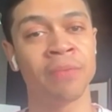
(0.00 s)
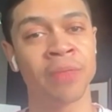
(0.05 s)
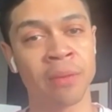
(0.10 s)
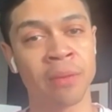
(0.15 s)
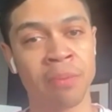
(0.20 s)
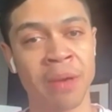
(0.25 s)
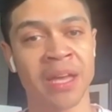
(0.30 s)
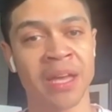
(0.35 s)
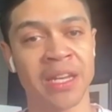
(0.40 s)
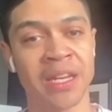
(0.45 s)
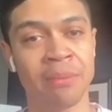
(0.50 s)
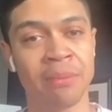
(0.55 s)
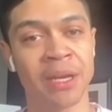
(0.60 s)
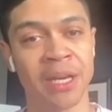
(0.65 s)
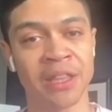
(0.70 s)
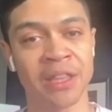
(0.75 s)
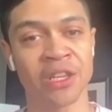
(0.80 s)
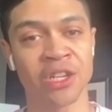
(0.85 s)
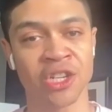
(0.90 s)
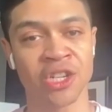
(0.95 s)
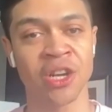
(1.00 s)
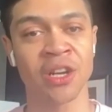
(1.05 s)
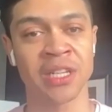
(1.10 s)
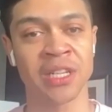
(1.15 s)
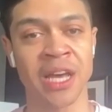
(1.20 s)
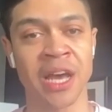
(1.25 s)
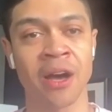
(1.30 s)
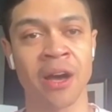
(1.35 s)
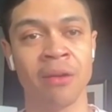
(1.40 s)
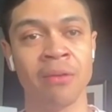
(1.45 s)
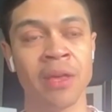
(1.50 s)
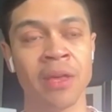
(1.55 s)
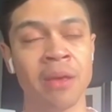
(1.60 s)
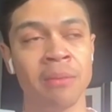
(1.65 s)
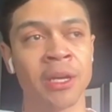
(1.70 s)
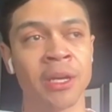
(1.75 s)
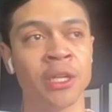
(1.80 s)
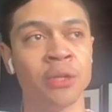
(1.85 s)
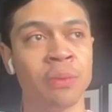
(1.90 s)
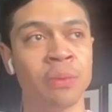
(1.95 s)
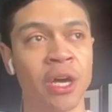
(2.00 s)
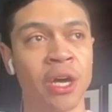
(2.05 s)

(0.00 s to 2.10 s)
the pandemic and the shutdown because